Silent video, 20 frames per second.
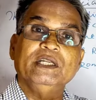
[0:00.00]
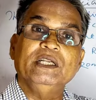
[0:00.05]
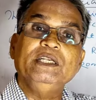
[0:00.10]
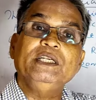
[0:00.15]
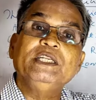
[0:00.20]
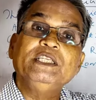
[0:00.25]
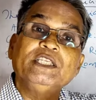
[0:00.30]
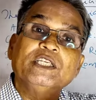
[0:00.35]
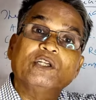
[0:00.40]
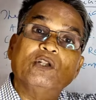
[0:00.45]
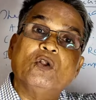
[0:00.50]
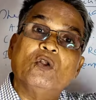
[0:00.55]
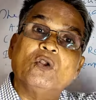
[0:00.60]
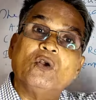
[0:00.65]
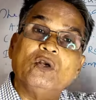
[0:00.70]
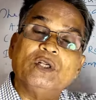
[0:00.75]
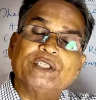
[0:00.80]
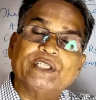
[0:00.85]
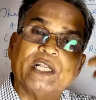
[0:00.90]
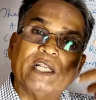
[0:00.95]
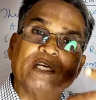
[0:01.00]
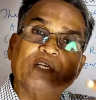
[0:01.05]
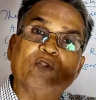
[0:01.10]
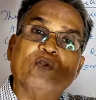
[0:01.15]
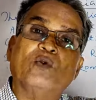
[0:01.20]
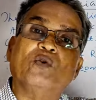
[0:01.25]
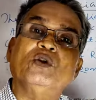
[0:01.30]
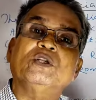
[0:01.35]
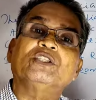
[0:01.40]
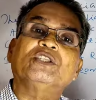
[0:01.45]
Then it is crores and
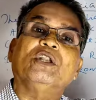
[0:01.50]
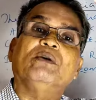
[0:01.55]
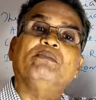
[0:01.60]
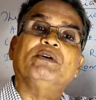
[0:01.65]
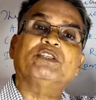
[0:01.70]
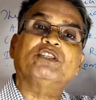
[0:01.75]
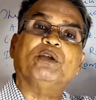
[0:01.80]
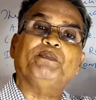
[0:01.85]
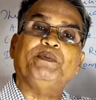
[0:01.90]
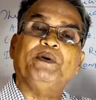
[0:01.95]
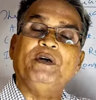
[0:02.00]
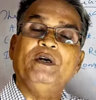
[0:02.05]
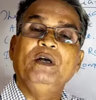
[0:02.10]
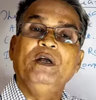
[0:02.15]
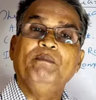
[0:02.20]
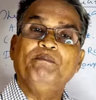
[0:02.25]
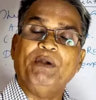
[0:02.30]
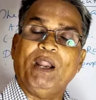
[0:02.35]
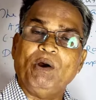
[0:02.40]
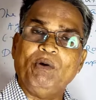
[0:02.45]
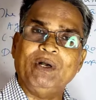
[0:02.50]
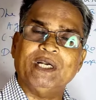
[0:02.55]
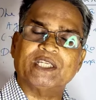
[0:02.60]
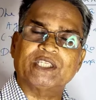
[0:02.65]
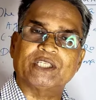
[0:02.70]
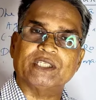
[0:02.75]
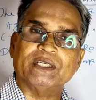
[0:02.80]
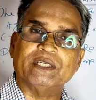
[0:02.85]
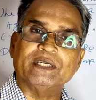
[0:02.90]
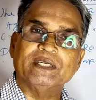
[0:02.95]
crores numbers of uh,
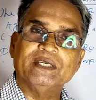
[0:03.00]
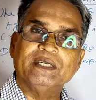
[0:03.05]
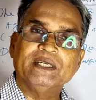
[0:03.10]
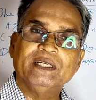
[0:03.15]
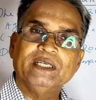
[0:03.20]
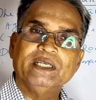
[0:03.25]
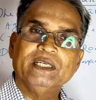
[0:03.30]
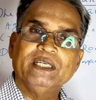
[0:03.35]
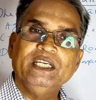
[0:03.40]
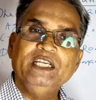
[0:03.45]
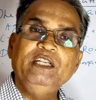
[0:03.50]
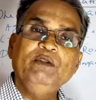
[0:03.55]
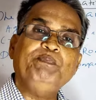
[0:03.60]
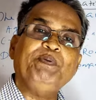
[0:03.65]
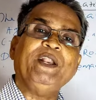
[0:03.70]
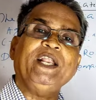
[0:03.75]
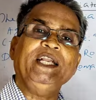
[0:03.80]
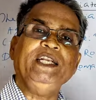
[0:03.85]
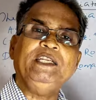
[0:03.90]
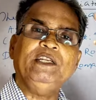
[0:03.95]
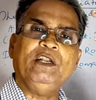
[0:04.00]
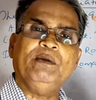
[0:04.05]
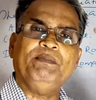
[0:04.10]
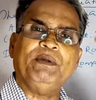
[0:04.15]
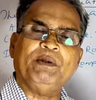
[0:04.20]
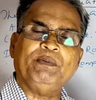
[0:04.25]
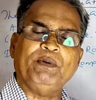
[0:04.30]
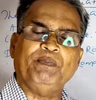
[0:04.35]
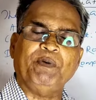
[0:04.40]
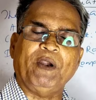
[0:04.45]
flowers, infinite
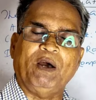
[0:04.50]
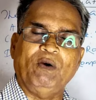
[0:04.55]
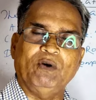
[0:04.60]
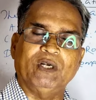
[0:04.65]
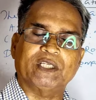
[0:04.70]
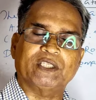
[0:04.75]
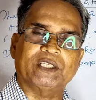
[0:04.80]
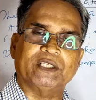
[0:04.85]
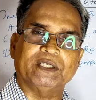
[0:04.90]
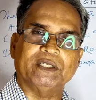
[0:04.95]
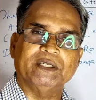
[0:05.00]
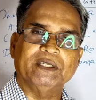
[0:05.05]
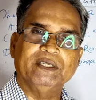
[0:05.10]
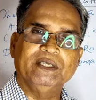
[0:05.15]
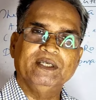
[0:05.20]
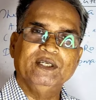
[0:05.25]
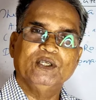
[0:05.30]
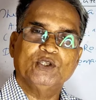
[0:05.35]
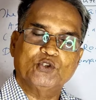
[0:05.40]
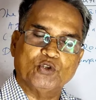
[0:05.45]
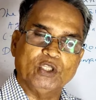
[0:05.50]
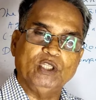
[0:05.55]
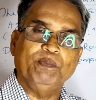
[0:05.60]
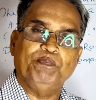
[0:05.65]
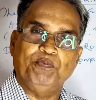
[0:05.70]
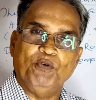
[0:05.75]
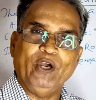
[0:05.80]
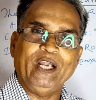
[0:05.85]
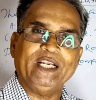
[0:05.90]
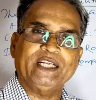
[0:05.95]
number of flowers. So
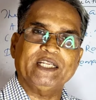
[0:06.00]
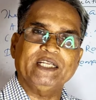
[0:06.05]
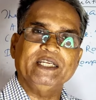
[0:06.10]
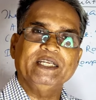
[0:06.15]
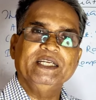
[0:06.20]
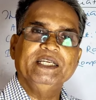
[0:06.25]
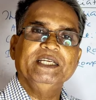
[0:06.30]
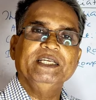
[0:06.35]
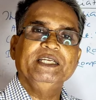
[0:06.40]
the poet